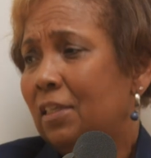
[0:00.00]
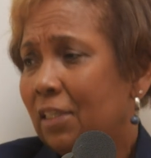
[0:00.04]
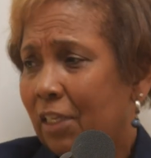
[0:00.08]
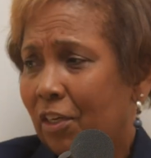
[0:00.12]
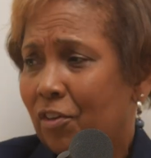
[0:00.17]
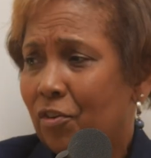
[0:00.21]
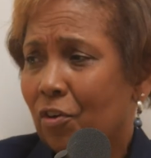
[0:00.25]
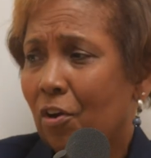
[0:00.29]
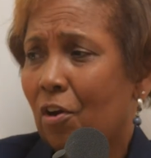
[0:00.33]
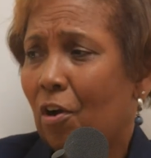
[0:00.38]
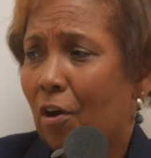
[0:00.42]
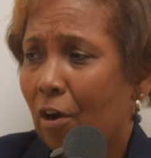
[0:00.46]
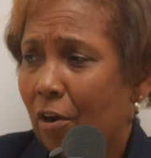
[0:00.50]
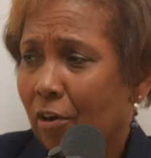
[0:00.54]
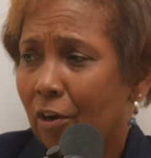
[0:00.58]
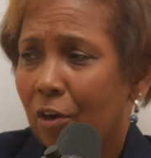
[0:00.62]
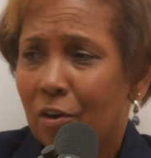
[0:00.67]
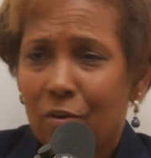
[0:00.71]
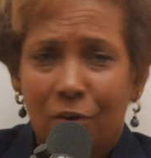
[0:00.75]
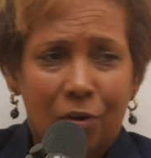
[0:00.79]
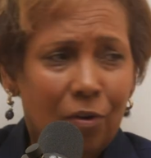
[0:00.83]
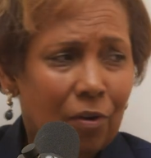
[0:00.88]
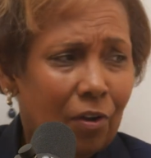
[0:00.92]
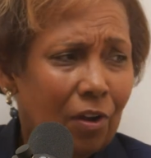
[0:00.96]
Get in your car,
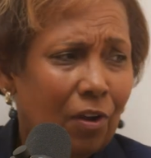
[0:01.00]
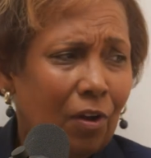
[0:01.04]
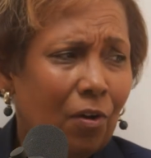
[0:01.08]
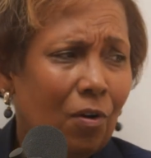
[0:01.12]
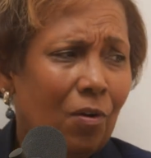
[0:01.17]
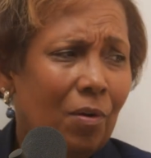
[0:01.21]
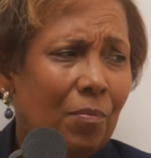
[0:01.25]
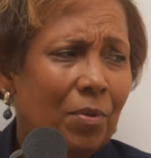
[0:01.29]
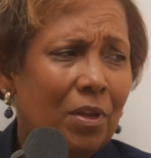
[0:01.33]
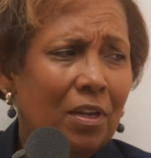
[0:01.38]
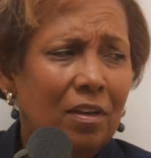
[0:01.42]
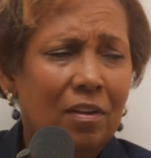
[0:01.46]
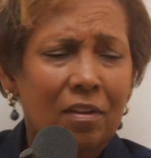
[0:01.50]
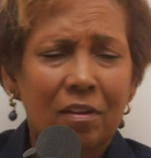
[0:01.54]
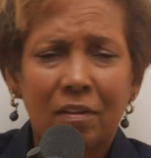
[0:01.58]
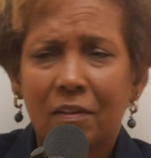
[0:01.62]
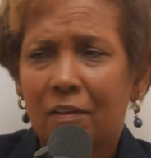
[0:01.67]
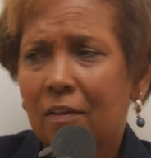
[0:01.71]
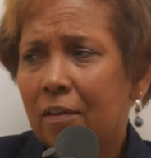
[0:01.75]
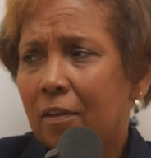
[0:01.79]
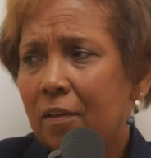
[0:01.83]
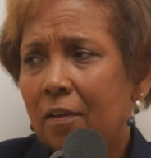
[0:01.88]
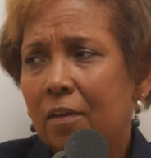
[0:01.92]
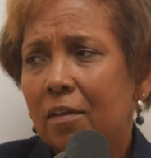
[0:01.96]
go, go, go. I mean,
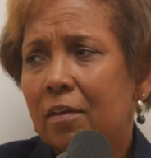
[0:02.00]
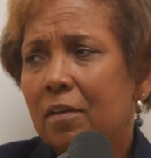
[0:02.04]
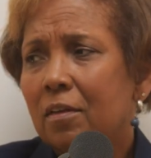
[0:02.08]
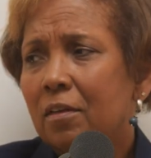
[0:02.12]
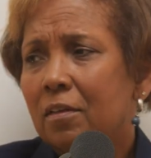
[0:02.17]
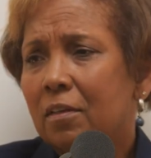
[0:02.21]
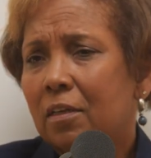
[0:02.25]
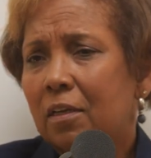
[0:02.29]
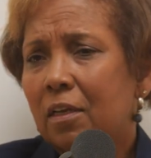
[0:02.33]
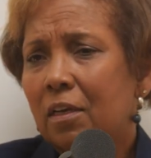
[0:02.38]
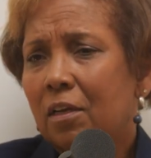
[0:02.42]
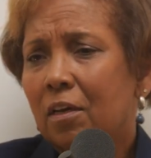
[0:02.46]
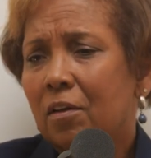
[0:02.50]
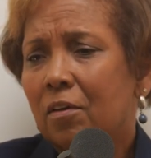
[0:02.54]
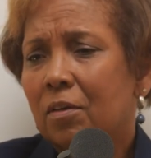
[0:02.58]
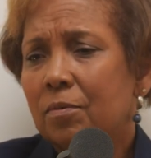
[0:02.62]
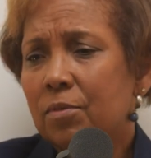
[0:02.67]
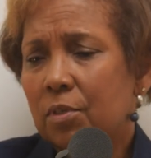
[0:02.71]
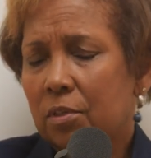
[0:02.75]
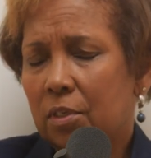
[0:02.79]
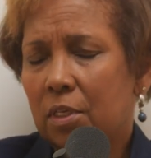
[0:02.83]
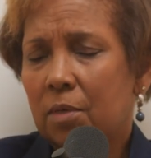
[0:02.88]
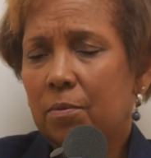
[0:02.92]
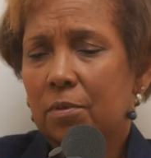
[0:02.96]

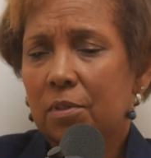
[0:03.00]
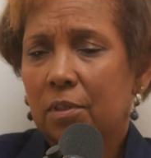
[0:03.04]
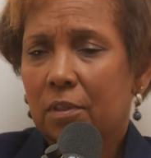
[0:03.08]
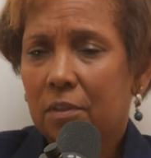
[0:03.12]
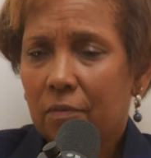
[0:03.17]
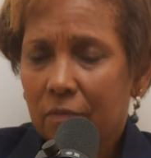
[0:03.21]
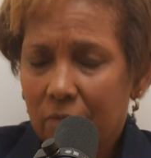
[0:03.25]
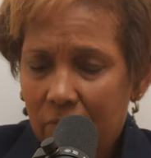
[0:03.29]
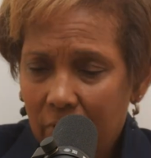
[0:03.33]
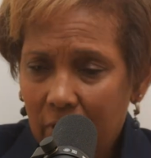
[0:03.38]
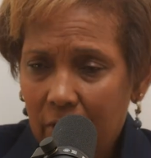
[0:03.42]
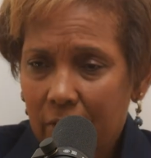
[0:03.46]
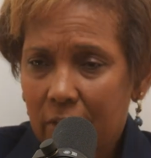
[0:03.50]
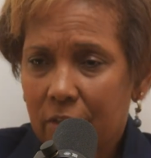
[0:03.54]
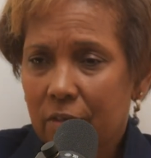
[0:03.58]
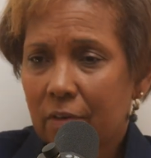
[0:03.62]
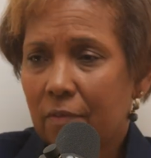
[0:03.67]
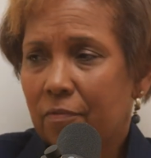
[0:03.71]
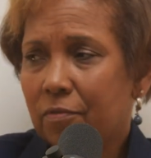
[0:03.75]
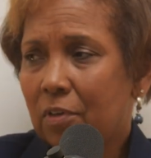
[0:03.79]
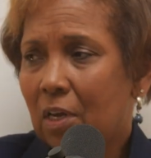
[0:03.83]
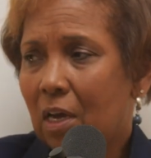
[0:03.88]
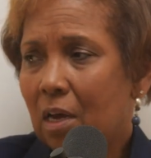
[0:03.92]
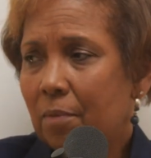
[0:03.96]
it was a very
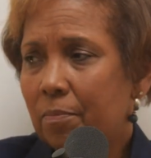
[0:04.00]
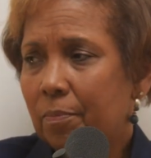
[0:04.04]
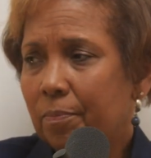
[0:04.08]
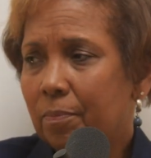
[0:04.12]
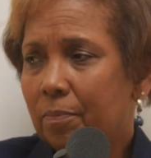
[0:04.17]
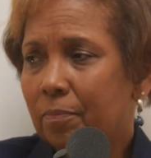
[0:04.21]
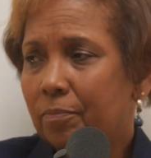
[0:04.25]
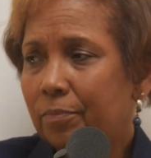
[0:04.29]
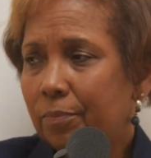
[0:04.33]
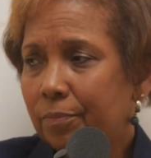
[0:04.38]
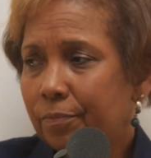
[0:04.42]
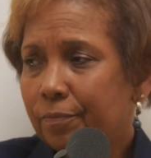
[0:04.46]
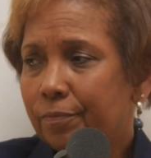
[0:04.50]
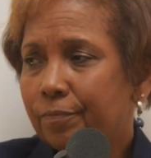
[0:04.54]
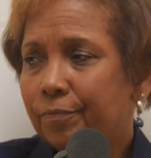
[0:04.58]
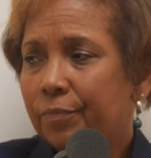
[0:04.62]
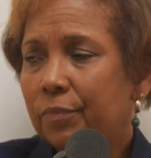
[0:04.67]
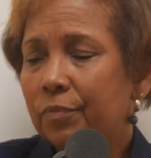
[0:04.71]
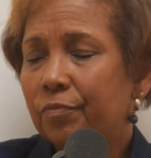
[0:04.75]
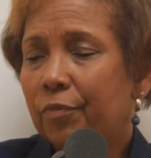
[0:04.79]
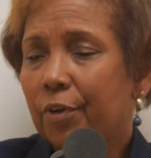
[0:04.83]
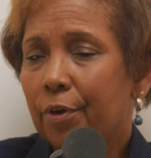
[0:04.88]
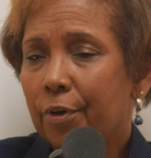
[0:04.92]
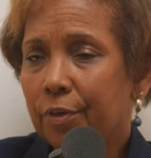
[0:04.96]
tough time.
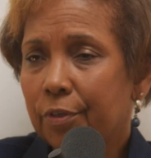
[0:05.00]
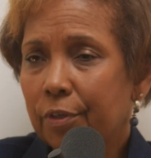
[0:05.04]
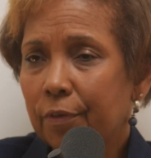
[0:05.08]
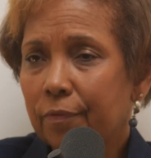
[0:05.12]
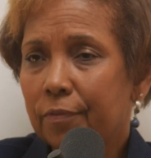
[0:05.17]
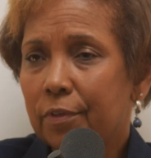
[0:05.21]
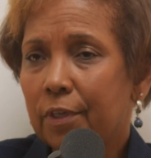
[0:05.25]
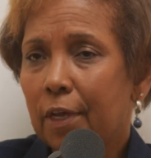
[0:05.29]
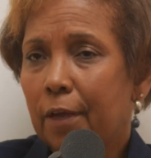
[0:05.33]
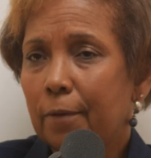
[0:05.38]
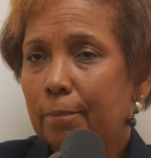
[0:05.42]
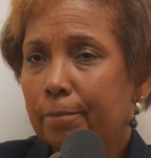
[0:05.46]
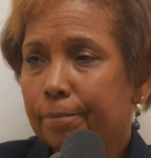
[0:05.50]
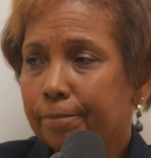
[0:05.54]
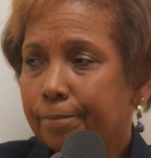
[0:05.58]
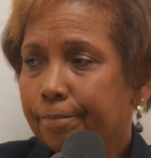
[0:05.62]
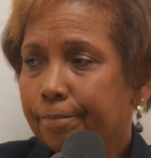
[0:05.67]
Very tough time.